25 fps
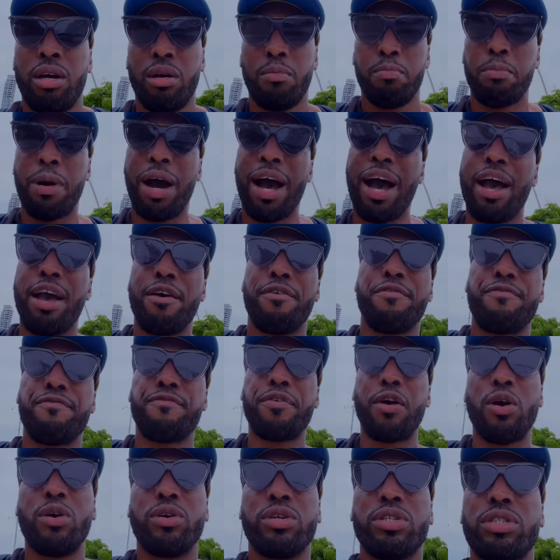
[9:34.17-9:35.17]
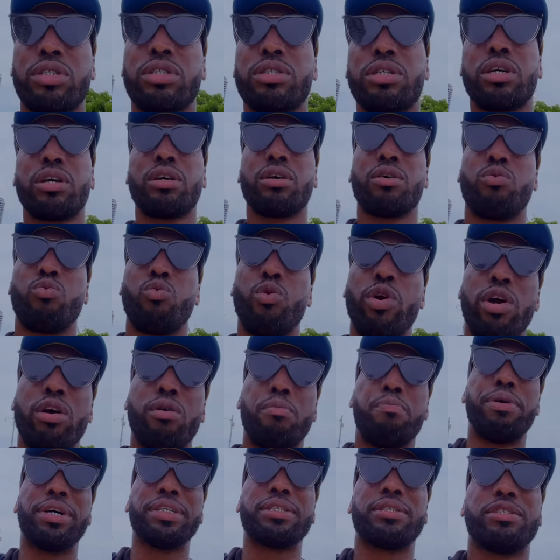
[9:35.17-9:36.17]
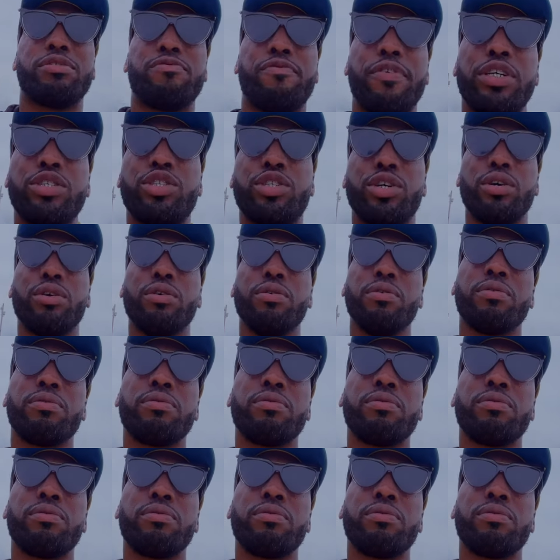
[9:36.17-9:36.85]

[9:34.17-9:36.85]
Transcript: my first real business venture.